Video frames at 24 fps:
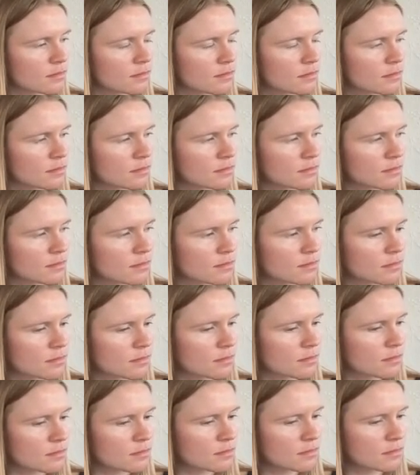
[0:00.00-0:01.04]

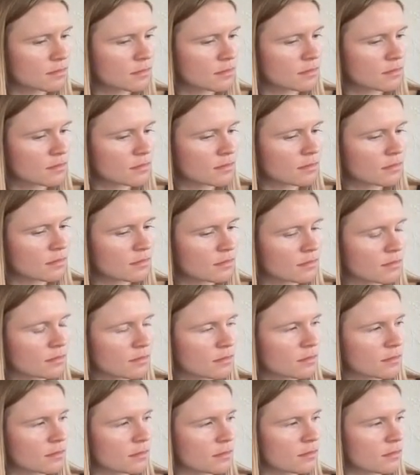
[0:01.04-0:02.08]

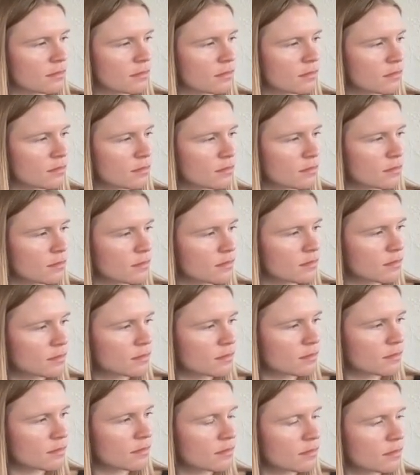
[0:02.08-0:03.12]

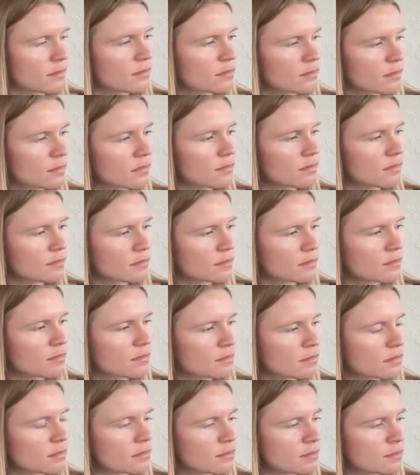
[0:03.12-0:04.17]

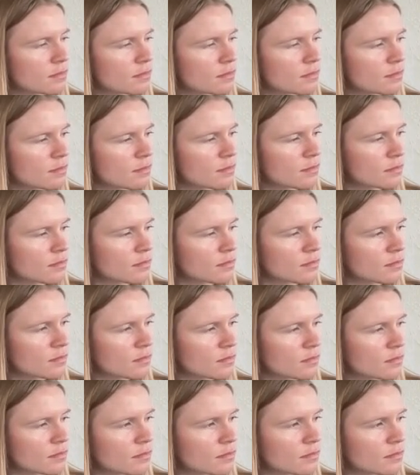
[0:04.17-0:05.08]
(not speaking)